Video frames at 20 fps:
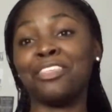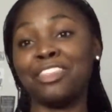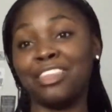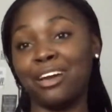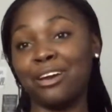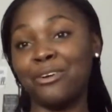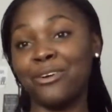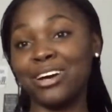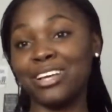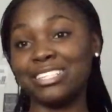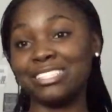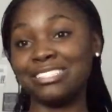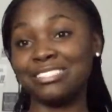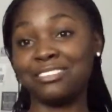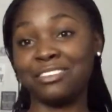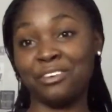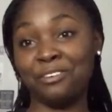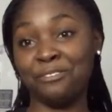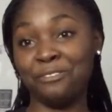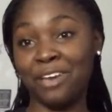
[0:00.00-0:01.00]
There
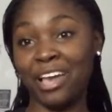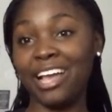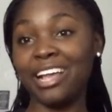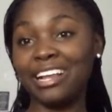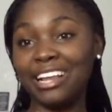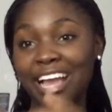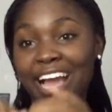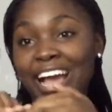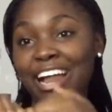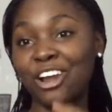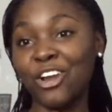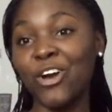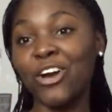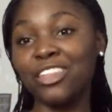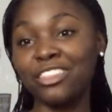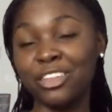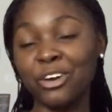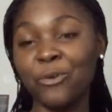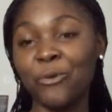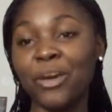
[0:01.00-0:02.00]
was failure
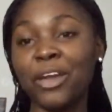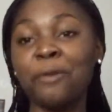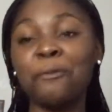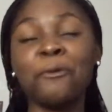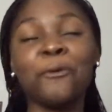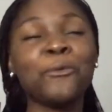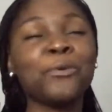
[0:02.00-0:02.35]
along the way.